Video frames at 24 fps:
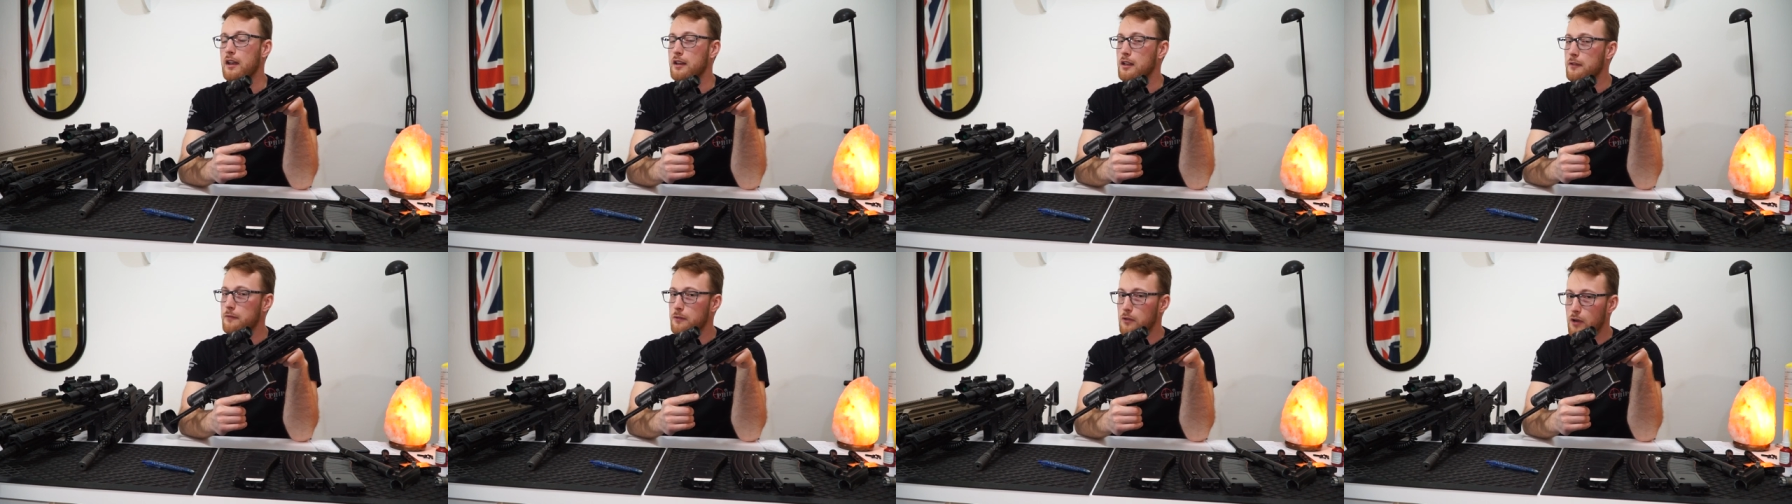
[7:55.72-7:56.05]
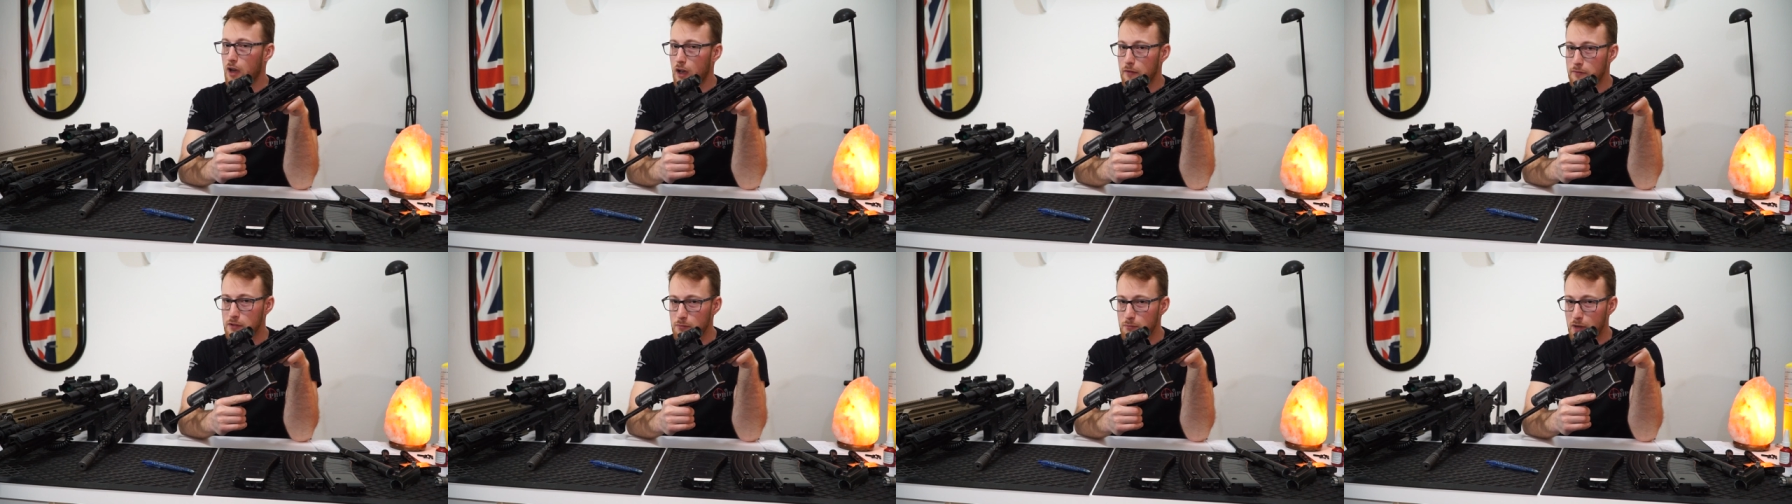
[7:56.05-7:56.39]
And
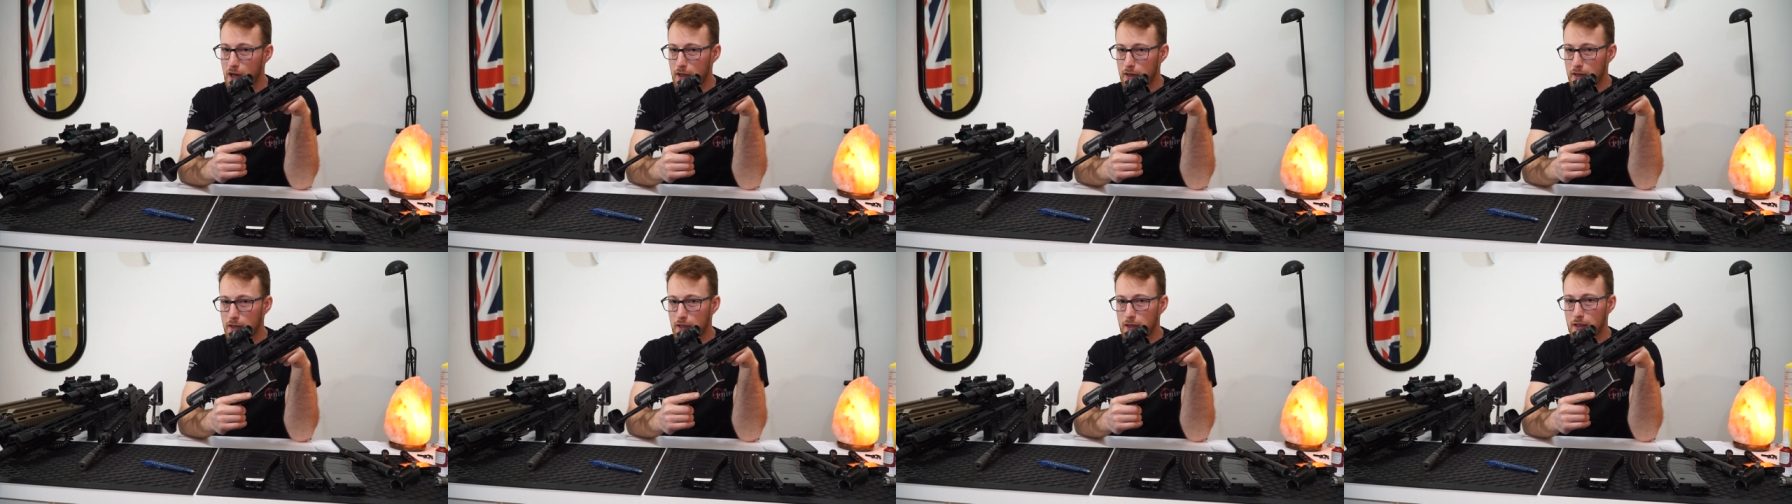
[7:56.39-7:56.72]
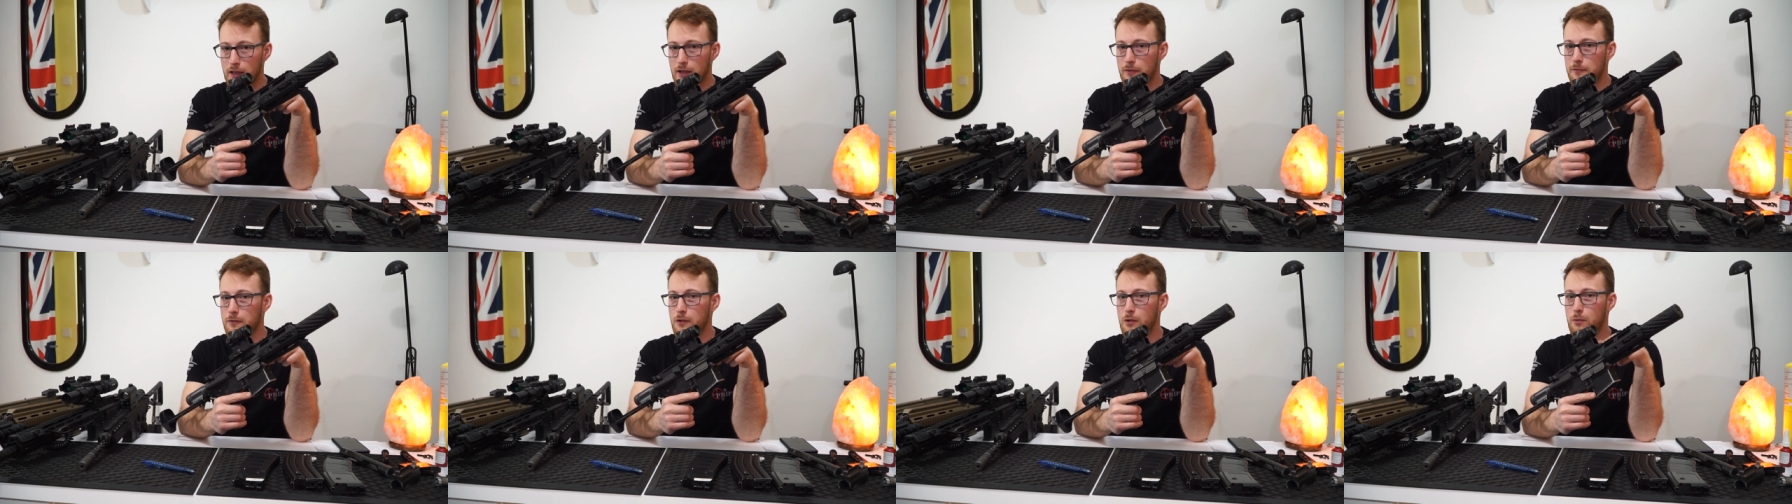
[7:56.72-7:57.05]
if you have the
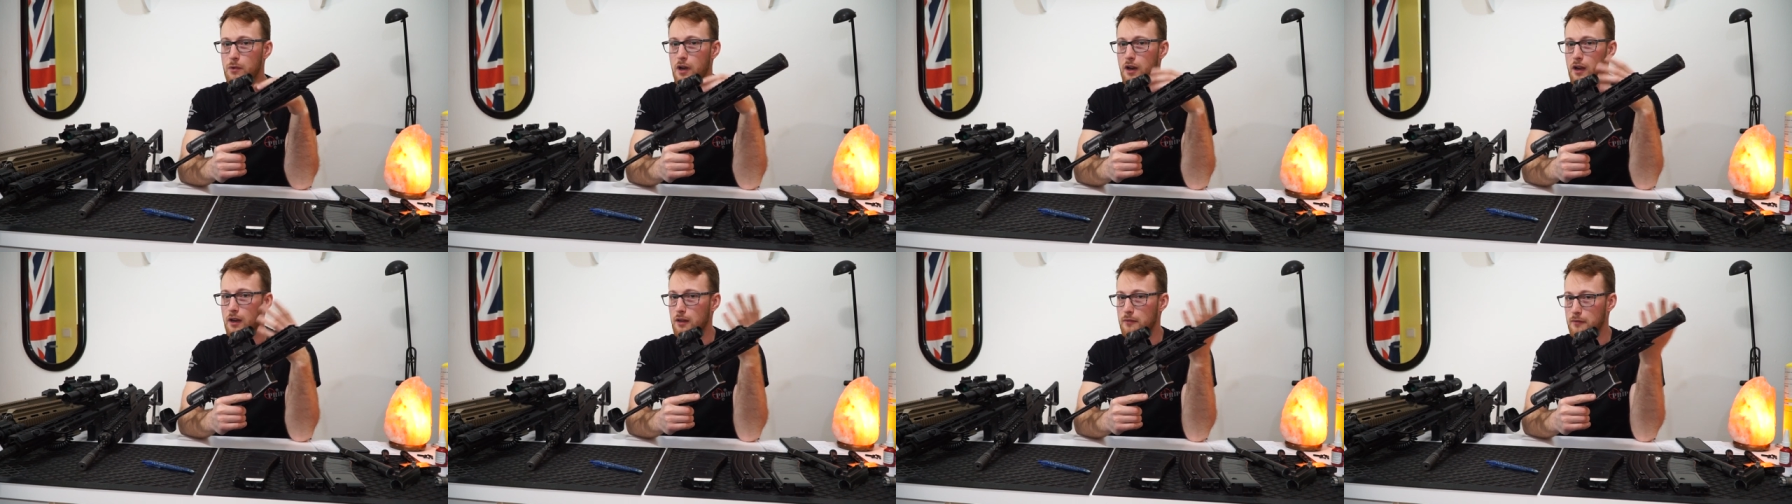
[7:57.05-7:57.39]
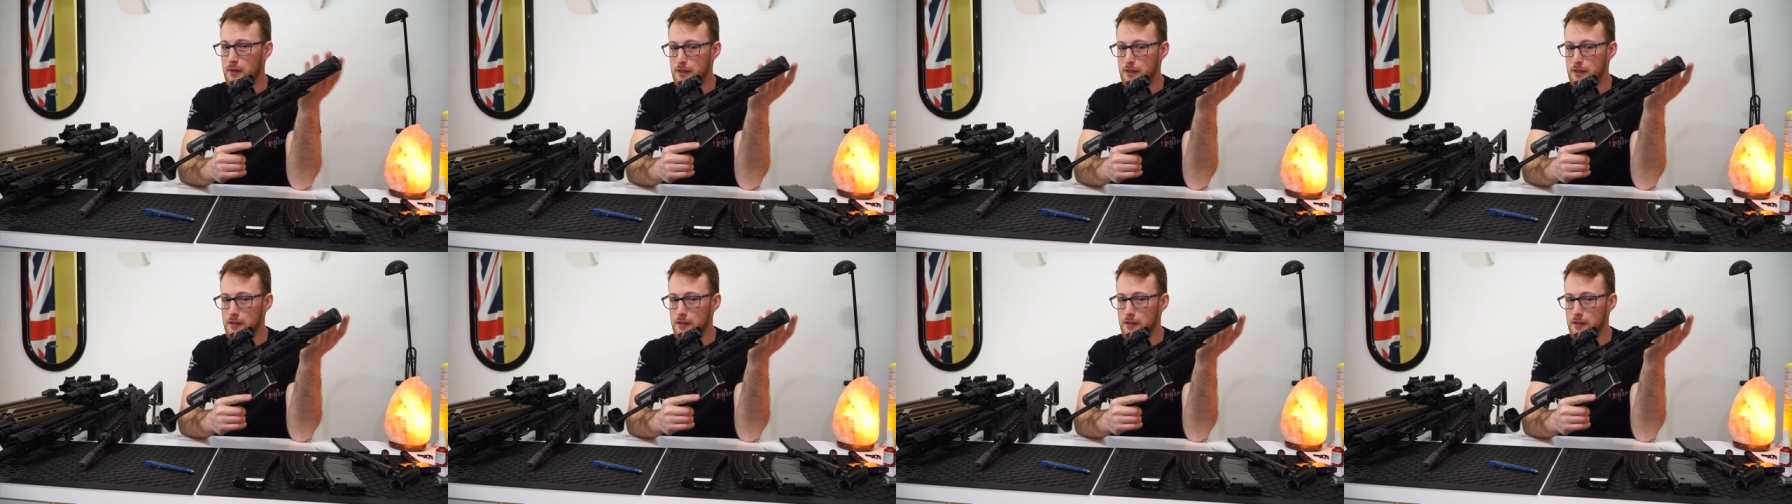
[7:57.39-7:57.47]
money, if you want